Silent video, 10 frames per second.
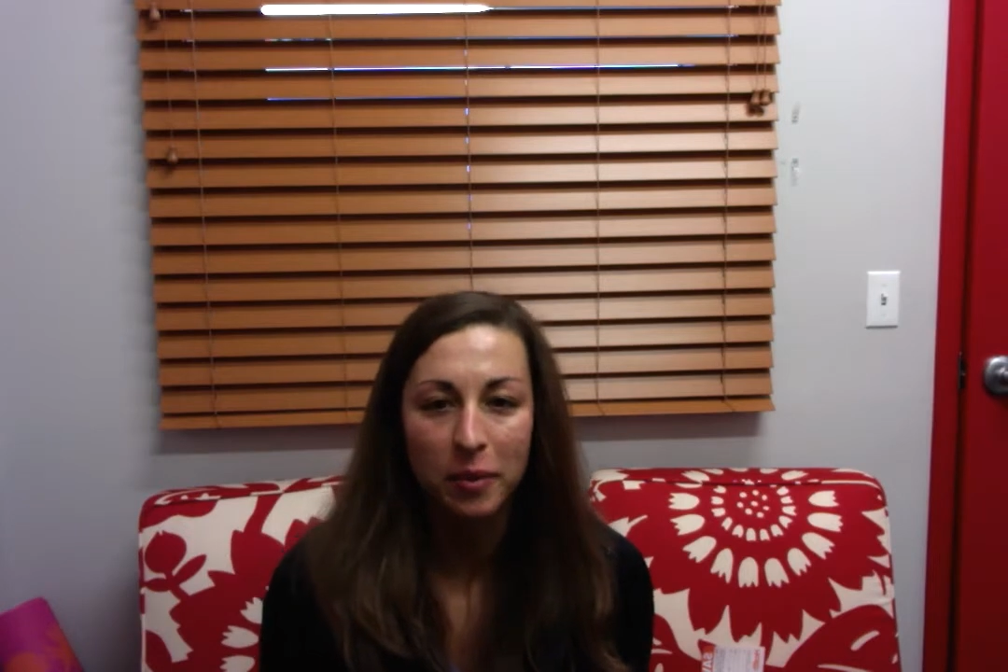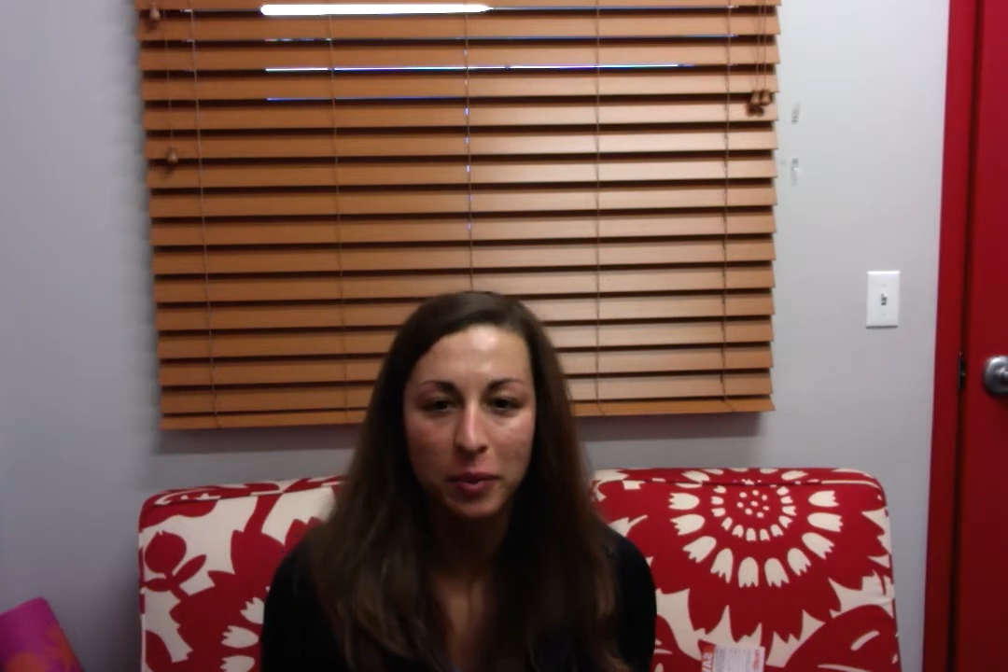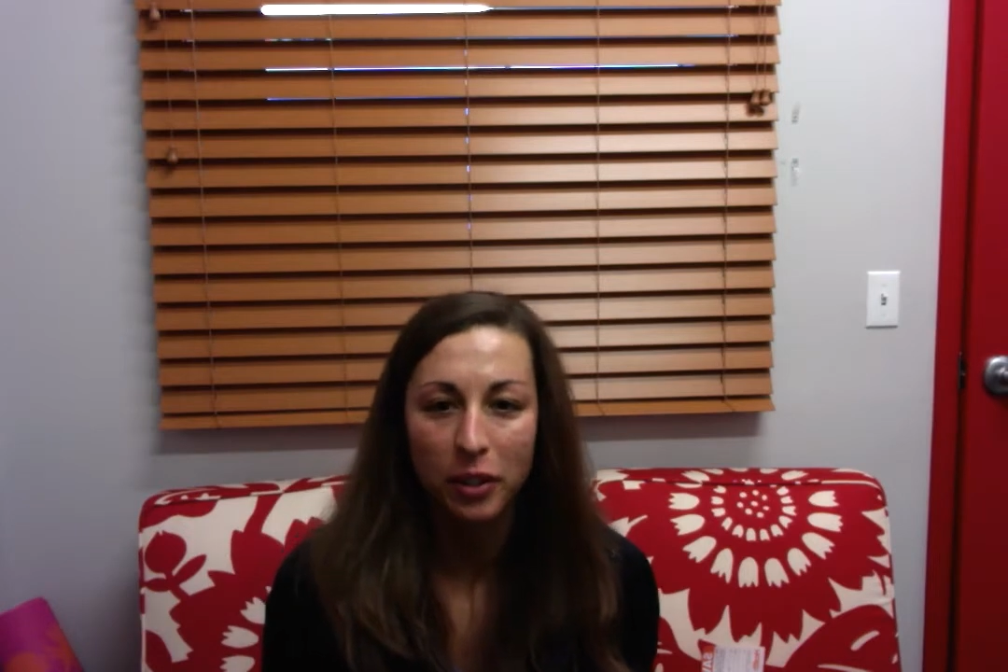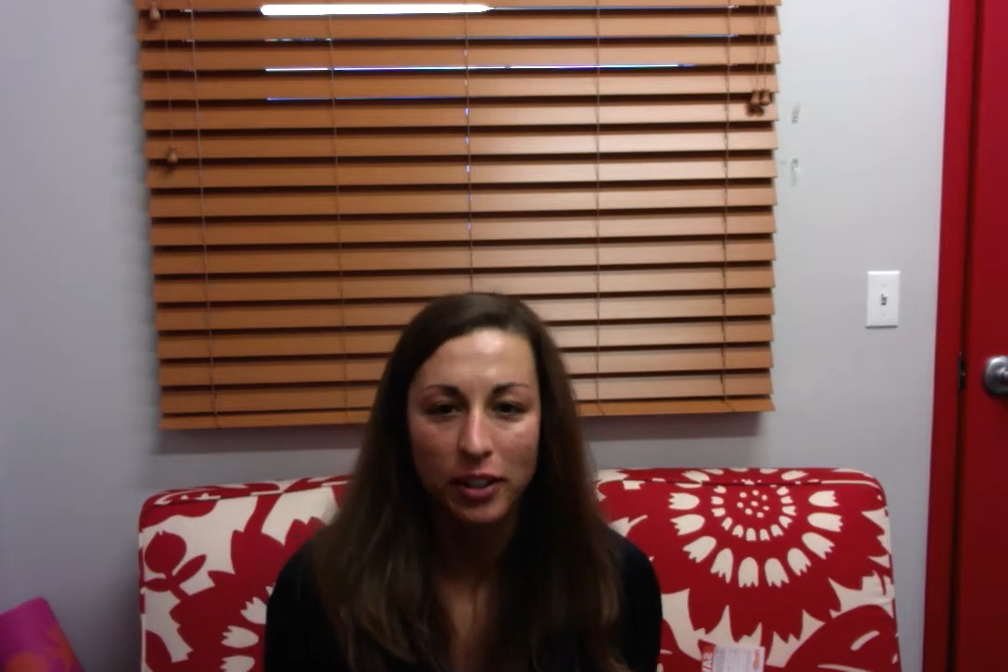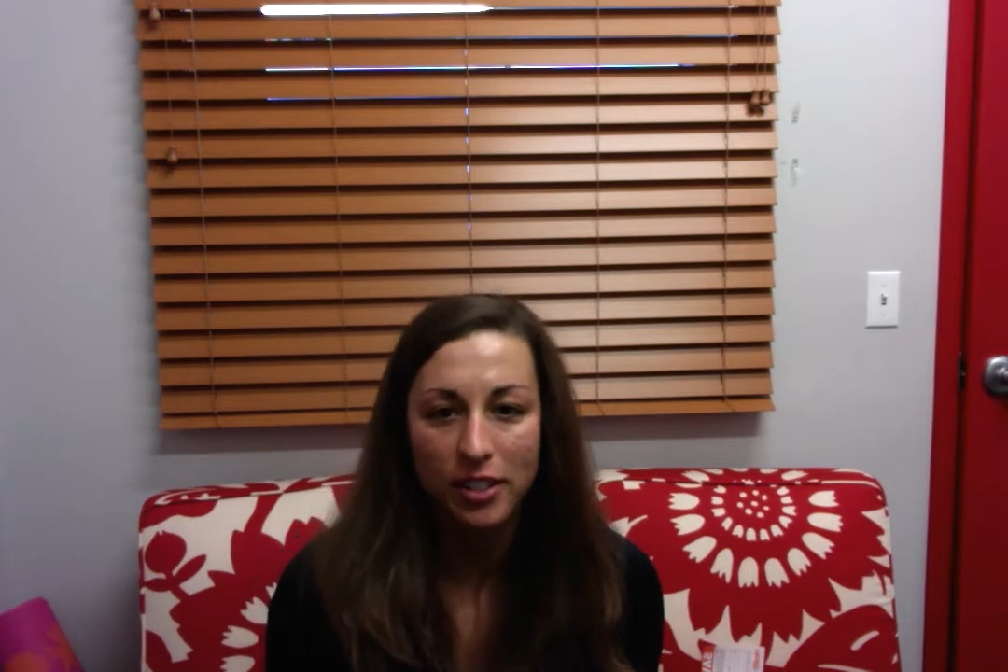I'm
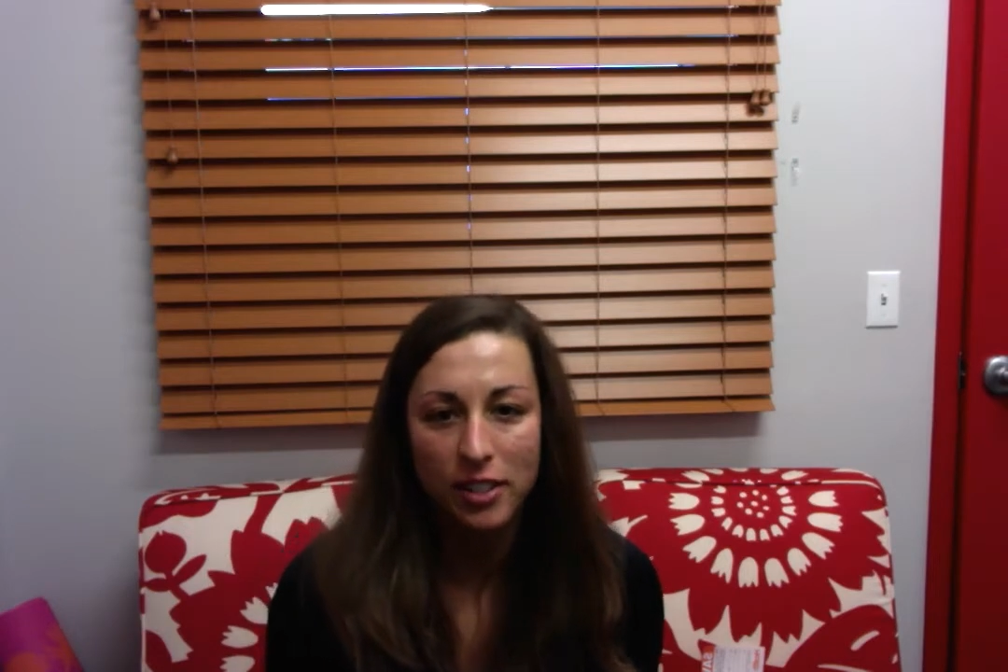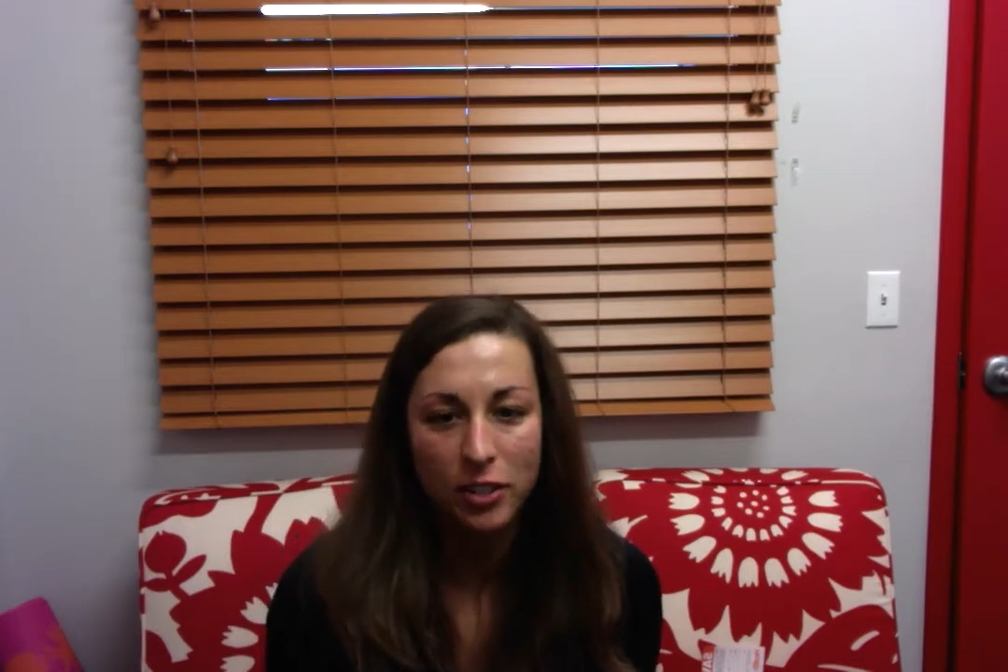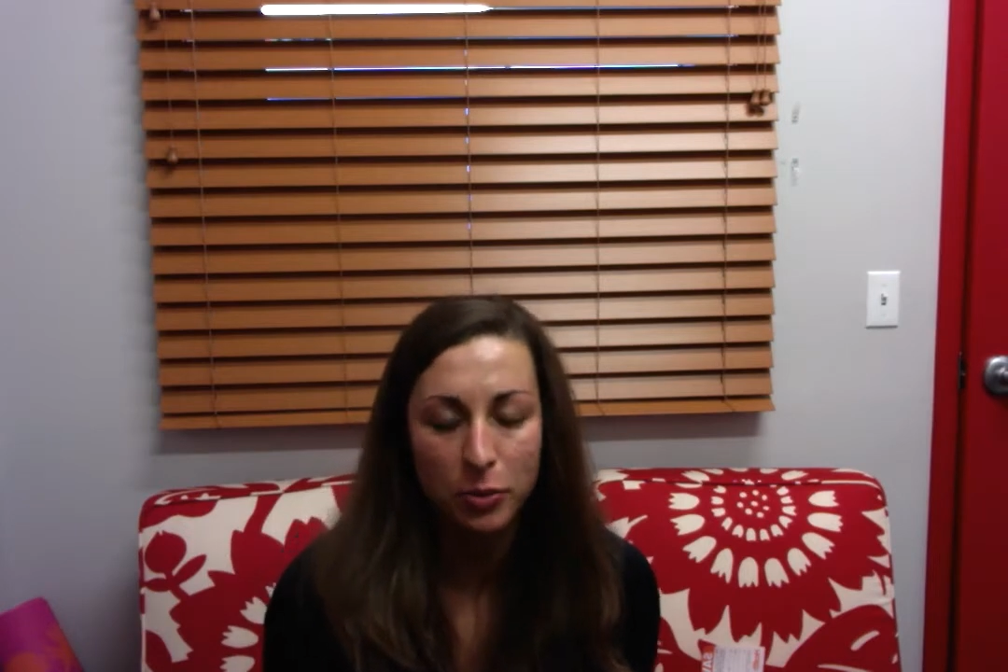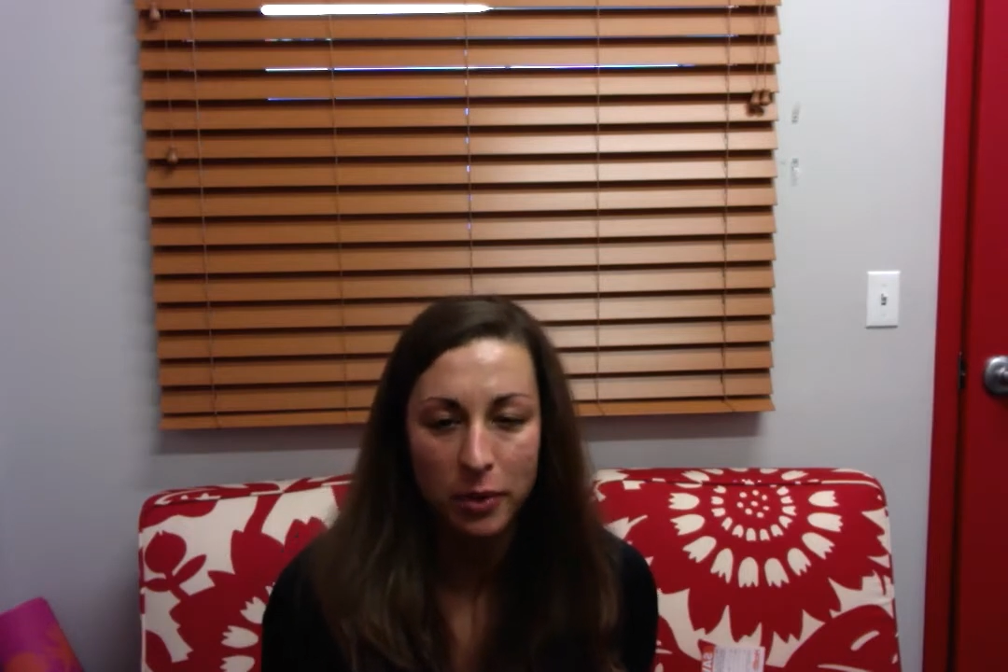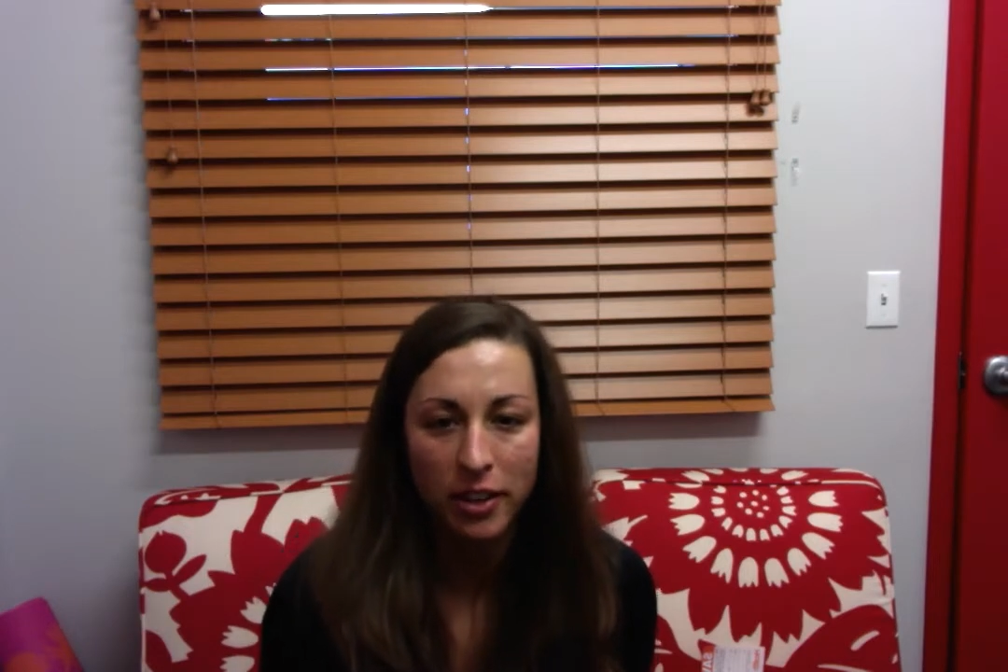Carissa
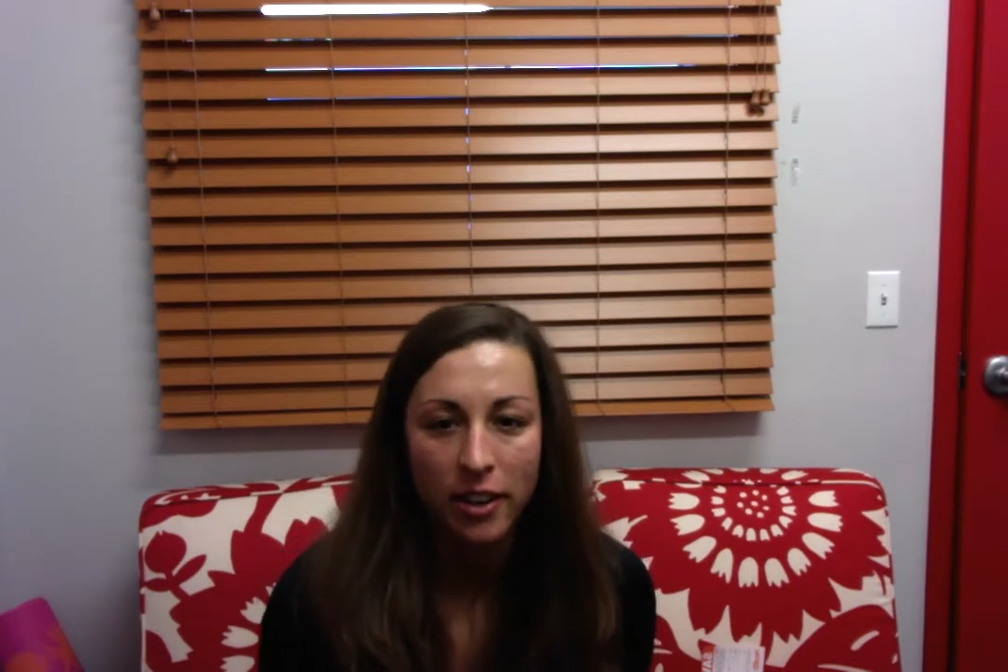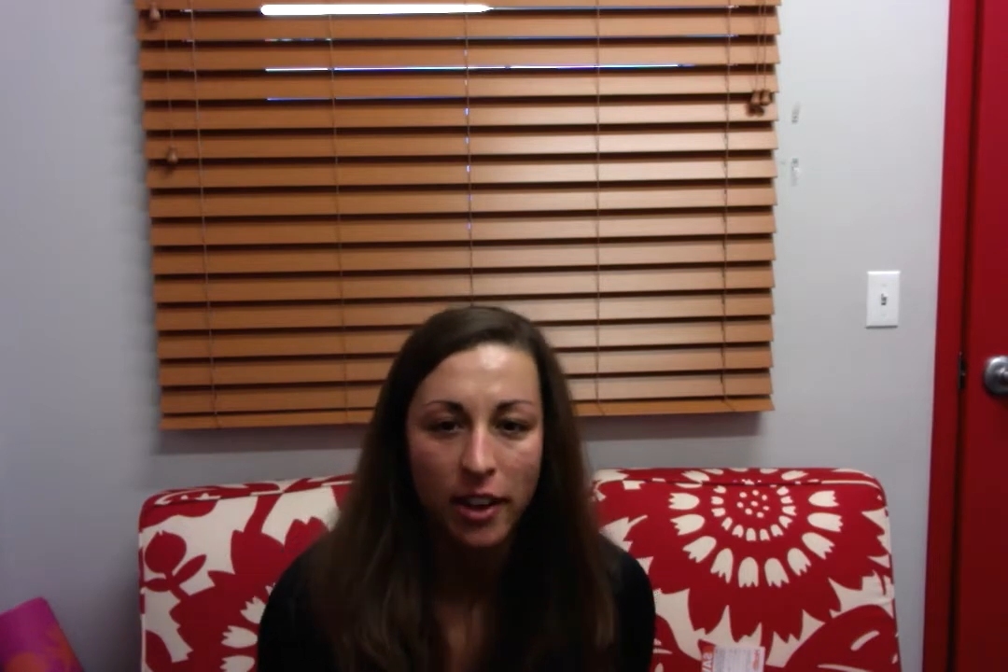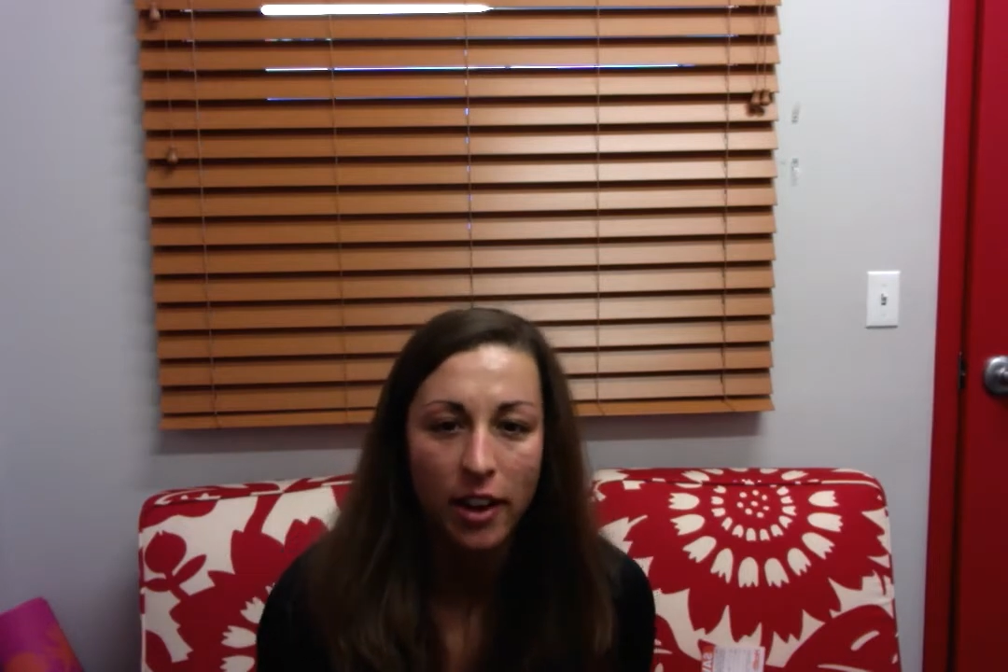Schmidt.